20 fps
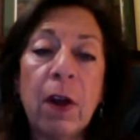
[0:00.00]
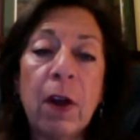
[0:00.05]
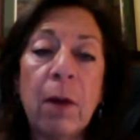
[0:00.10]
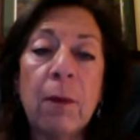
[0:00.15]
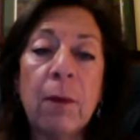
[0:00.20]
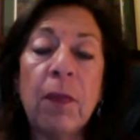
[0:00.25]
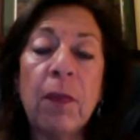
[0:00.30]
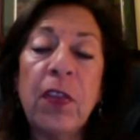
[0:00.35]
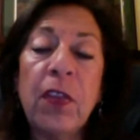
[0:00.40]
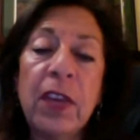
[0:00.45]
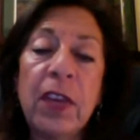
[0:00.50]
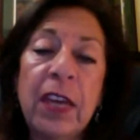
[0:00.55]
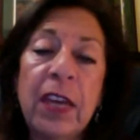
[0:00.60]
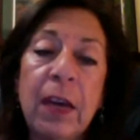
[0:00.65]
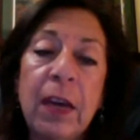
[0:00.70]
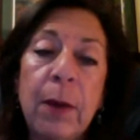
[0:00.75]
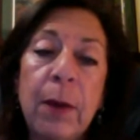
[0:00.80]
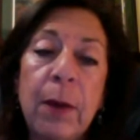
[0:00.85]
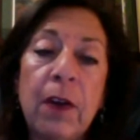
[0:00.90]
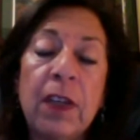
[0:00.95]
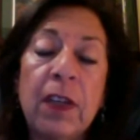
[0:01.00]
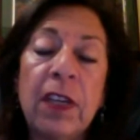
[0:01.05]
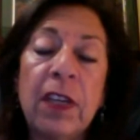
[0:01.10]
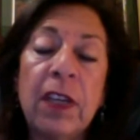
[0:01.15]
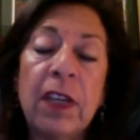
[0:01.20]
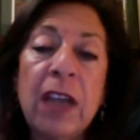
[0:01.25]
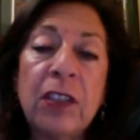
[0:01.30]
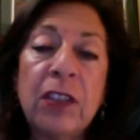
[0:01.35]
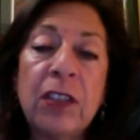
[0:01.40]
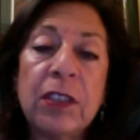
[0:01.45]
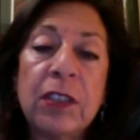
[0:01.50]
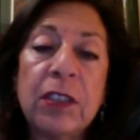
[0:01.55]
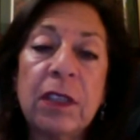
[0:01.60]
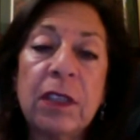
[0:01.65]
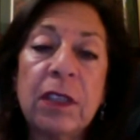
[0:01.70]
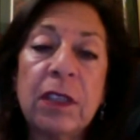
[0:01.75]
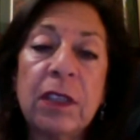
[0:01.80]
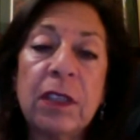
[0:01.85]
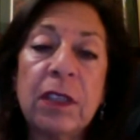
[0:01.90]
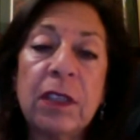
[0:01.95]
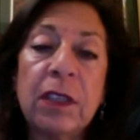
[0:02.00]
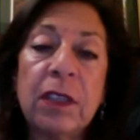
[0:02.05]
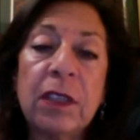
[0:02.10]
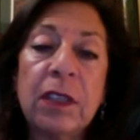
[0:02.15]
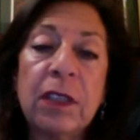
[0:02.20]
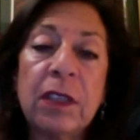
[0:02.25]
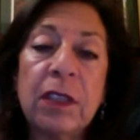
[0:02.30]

from thinking about it consciously